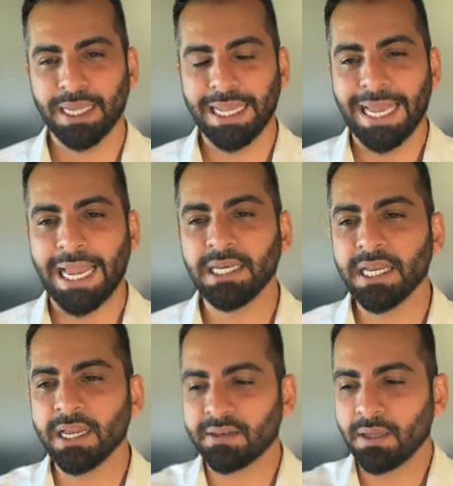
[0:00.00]
And
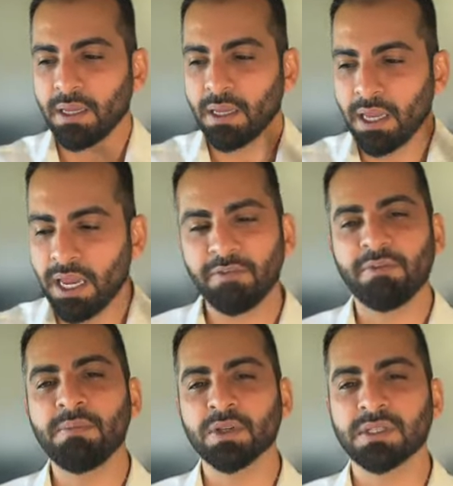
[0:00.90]
yet every
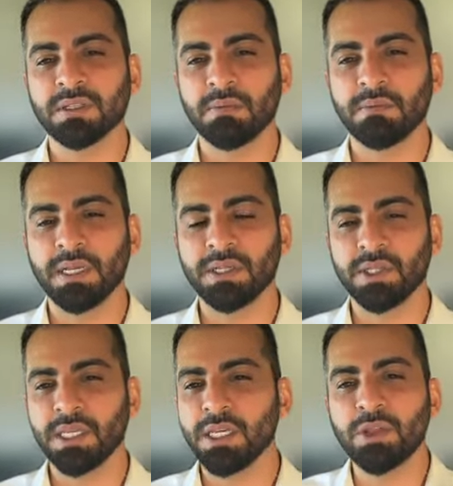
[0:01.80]
Muslim is
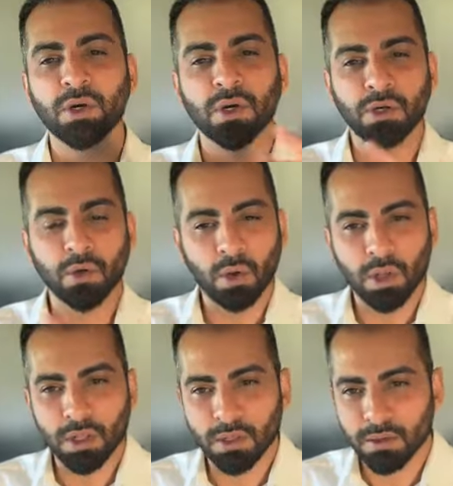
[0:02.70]
either
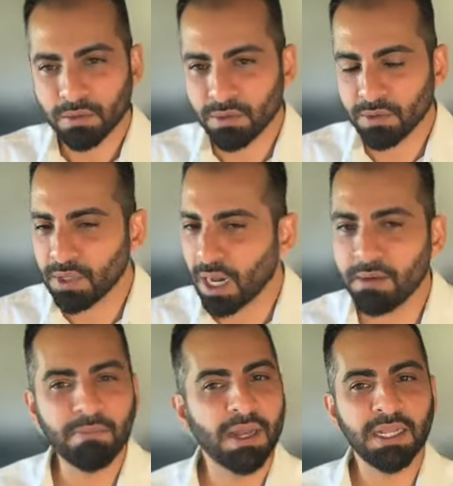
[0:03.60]

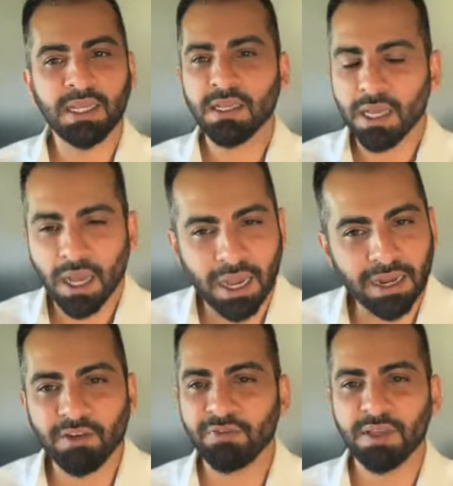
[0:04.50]
Hanbali,
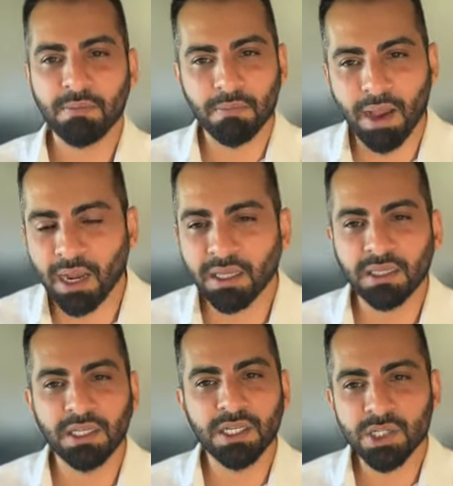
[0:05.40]
Hanafi,
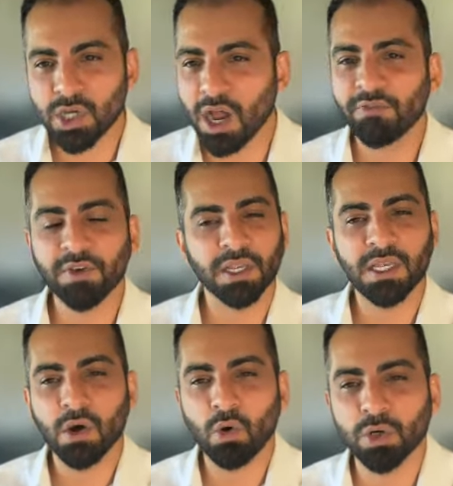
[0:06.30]
Maliki,
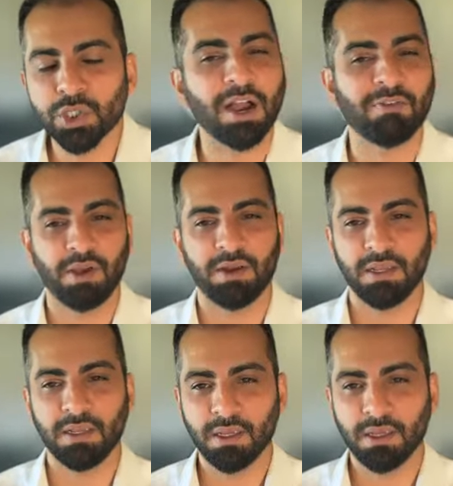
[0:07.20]
Shafi'i, or Ja'fari.
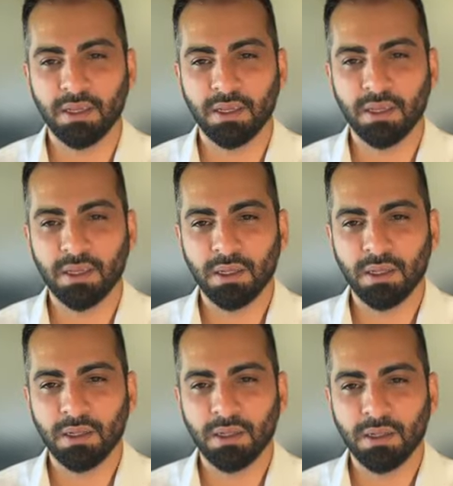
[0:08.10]

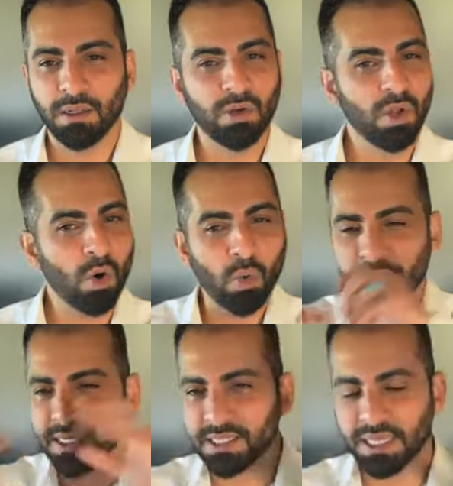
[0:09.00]
No one
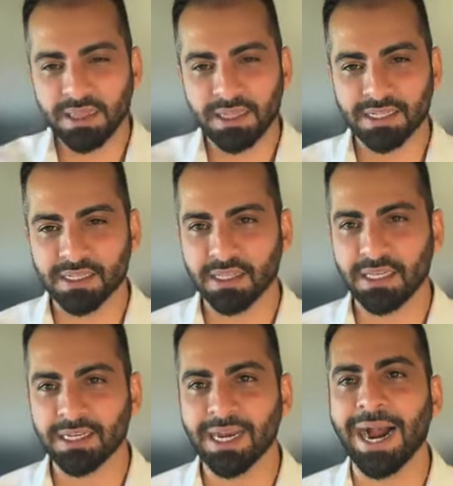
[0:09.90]
has, in the
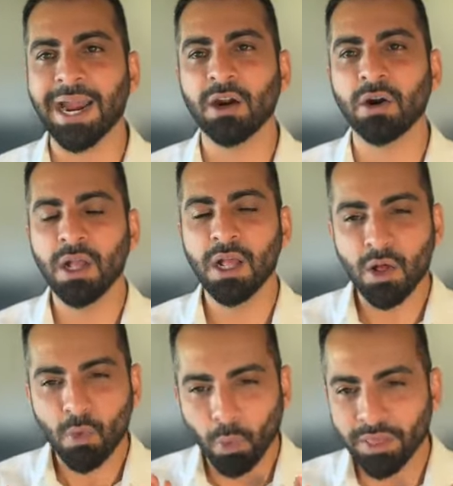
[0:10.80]
entire
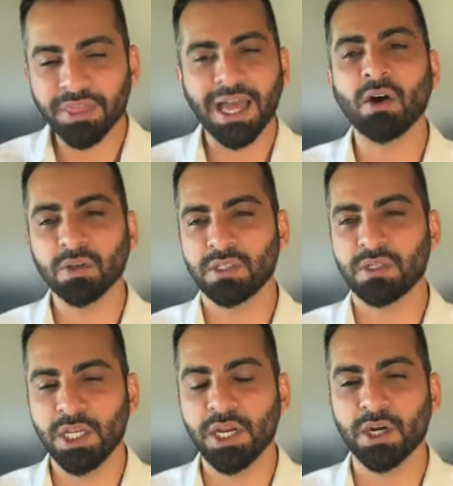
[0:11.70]

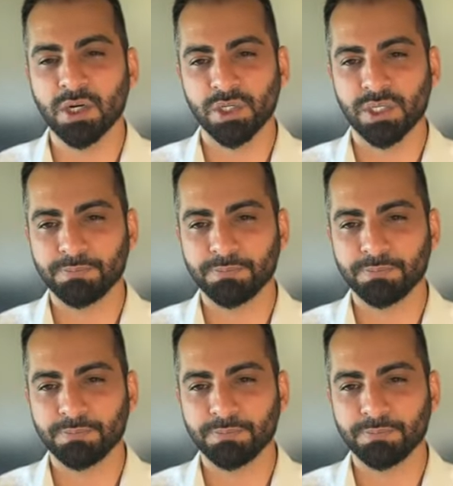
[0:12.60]
1,000 years